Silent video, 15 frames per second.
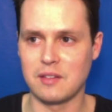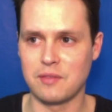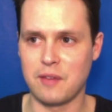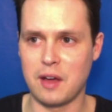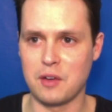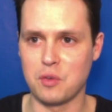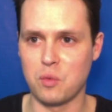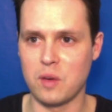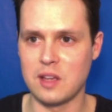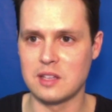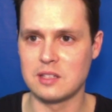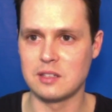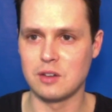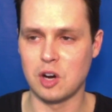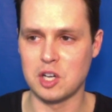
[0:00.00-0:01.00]
found a
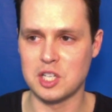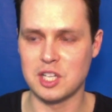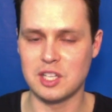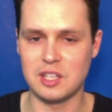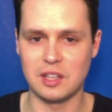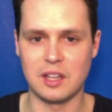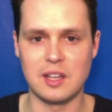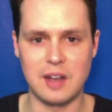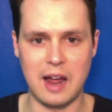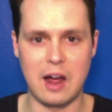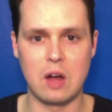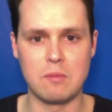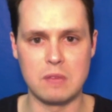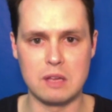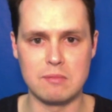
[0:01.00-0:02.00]
way to articulate
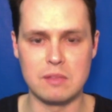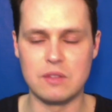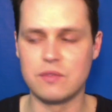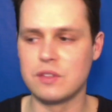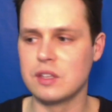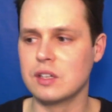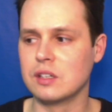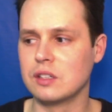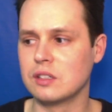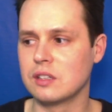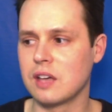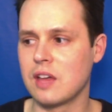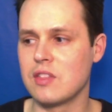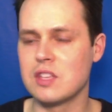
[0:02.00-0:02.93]
how it made me feel.